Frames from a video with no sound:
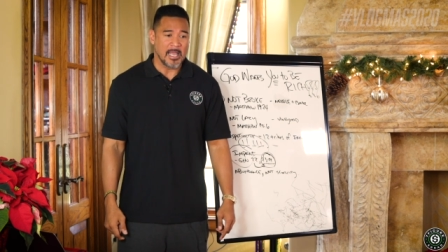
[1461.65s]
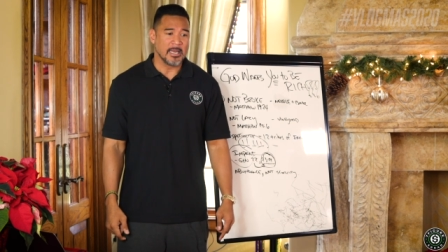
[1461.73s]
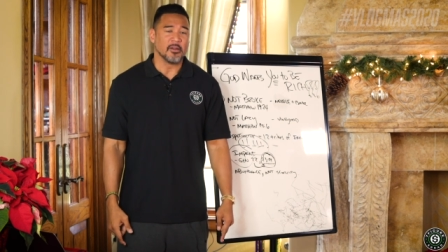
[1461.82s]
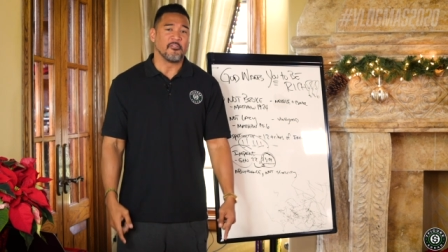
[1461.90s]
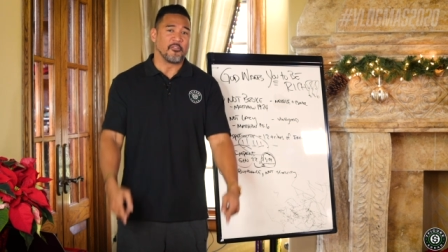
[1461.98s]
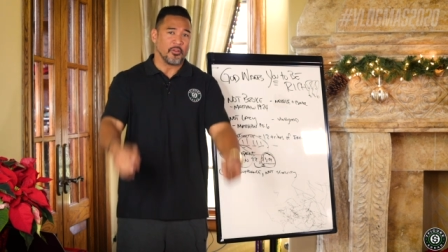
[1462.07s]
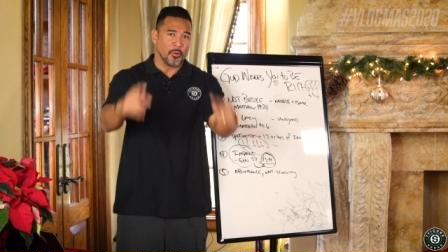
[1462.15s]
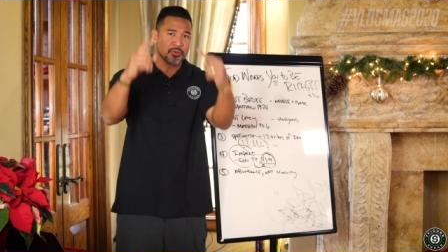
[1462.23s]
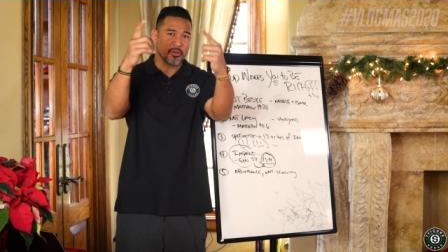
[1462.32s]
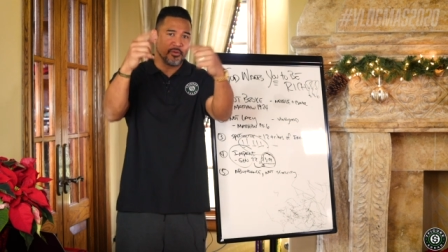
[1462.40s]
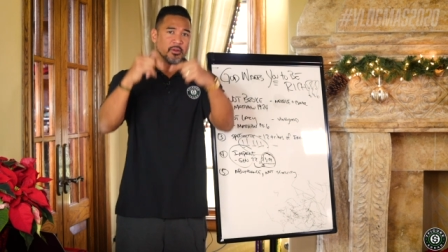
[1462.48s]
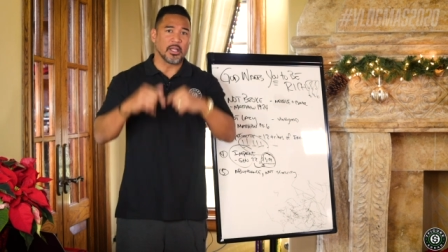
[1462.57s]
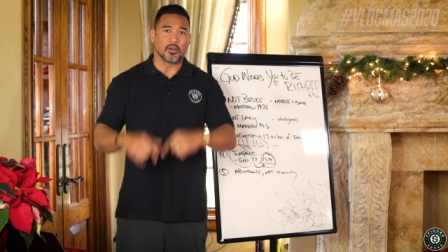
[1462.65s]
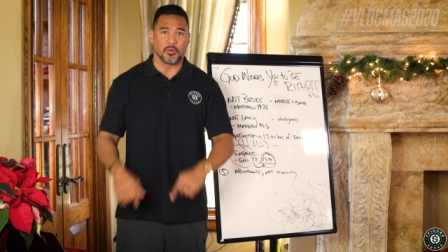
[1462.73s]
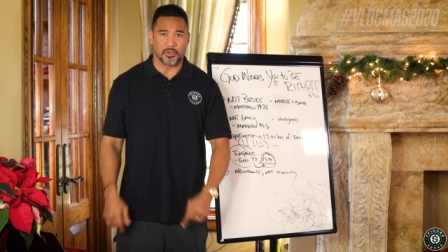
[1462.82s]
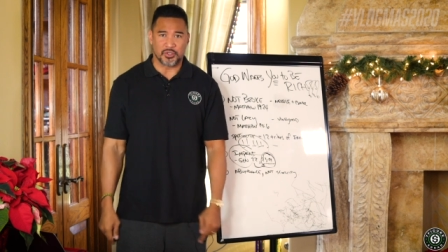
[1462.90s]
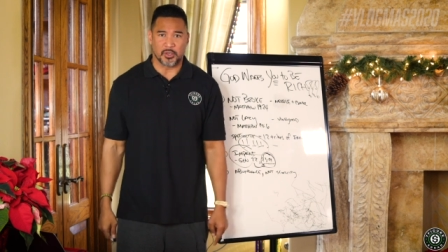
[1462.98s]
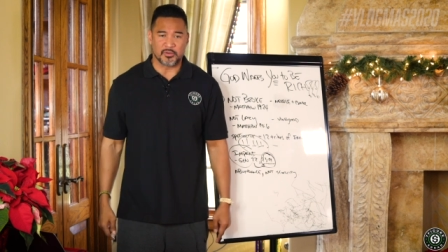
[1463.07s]
And for those of you
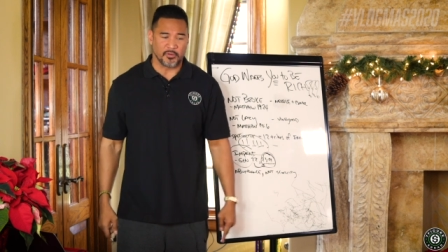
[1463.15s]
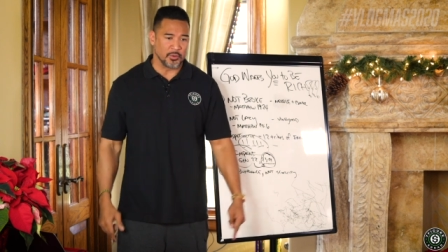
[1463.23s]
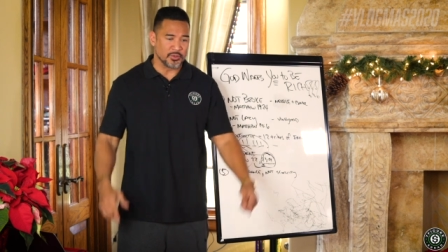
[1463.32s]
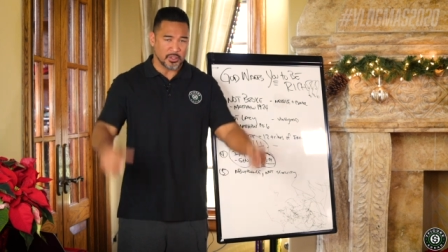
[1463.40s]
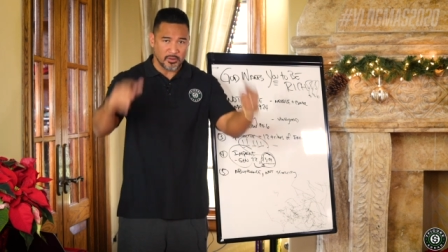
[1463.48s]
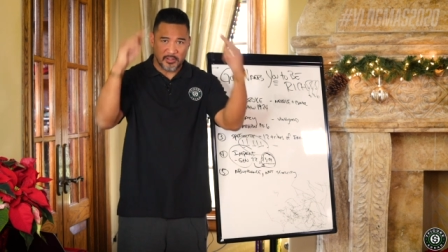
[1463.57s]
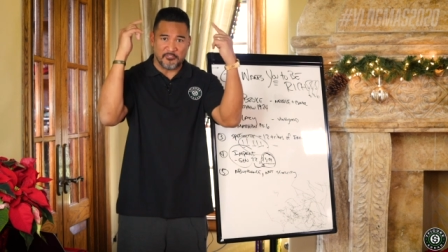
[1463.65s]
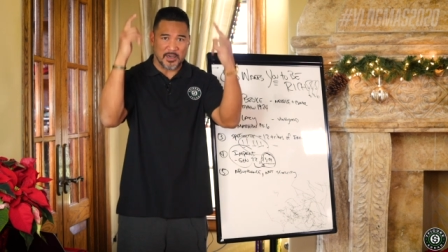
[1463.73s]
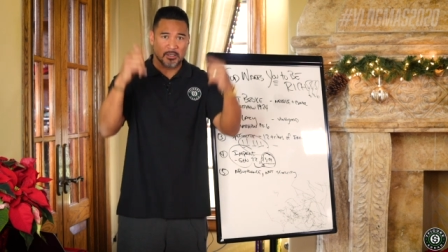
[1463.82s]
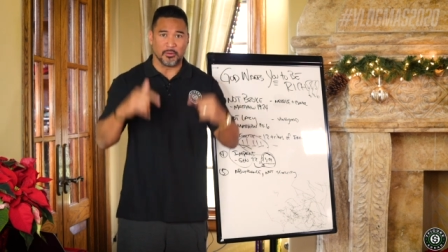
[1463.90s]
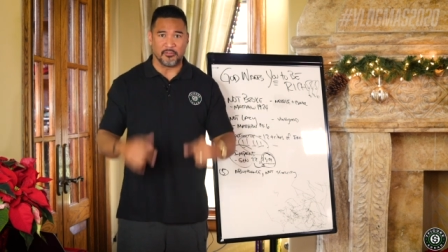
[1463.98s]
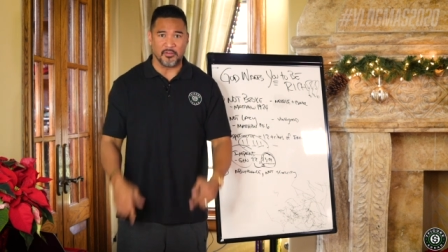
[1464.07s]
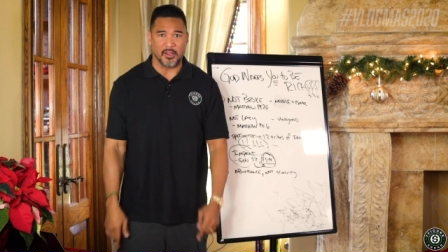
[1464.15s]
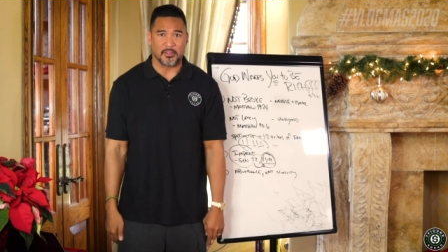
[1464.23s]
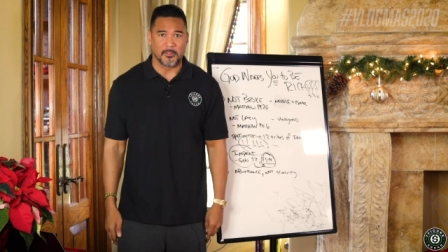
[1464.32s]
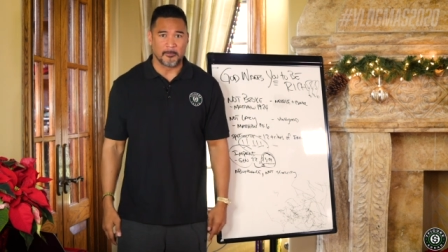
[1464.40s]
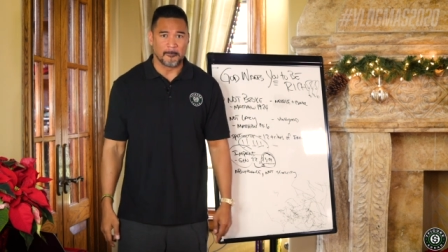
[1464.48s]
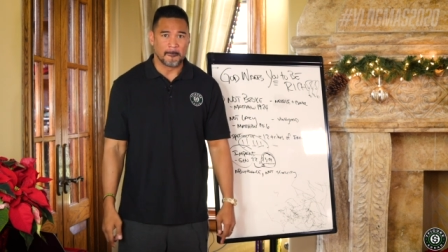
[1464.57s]
that go to church, for those of you that follow a
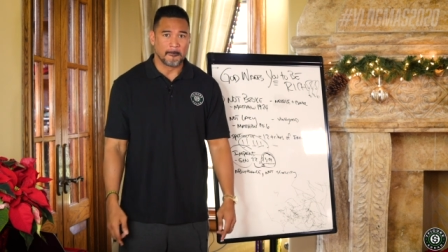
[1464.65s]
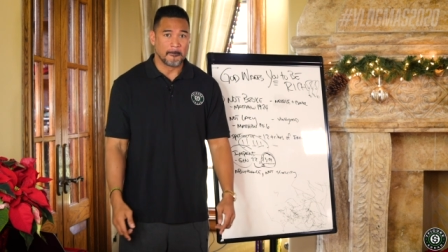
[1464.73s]
faith,